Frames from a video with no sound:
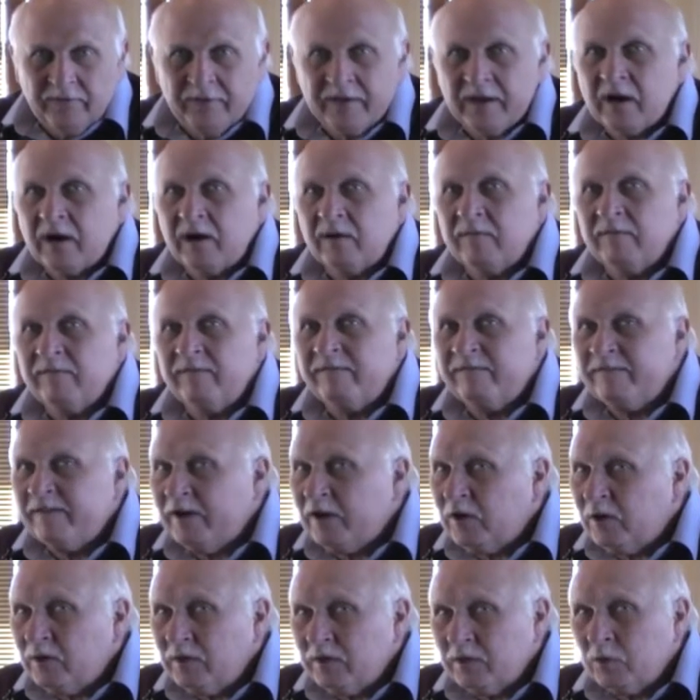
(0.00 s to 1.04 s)
they are
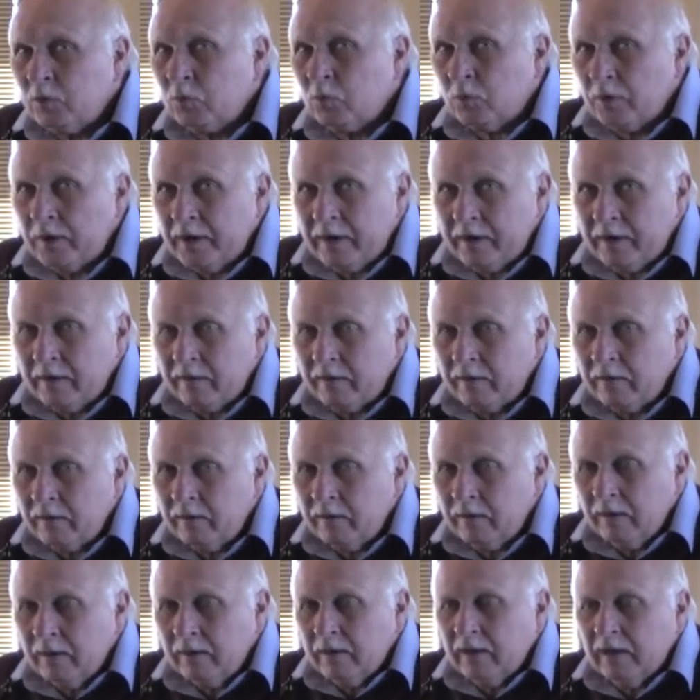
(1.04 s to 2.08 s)
fairly rare,
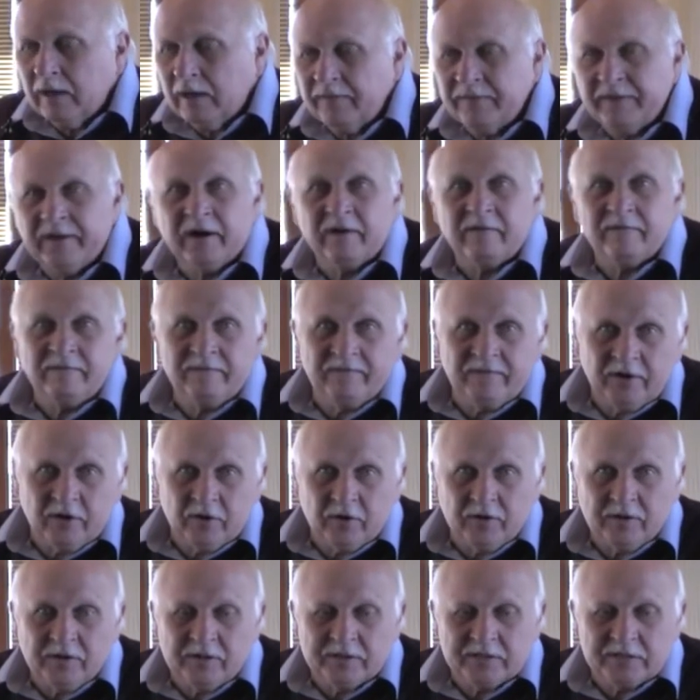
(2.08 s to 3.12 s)
they are
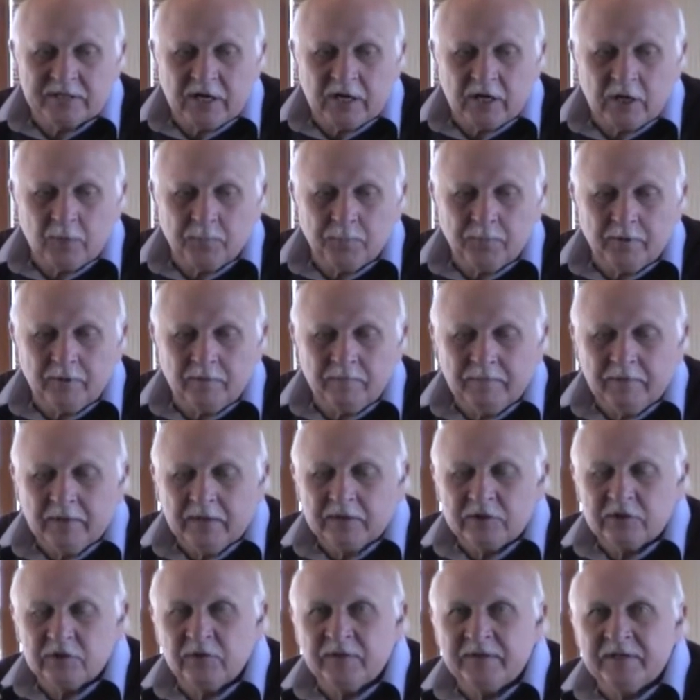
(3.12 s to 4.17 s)
very desirable. So,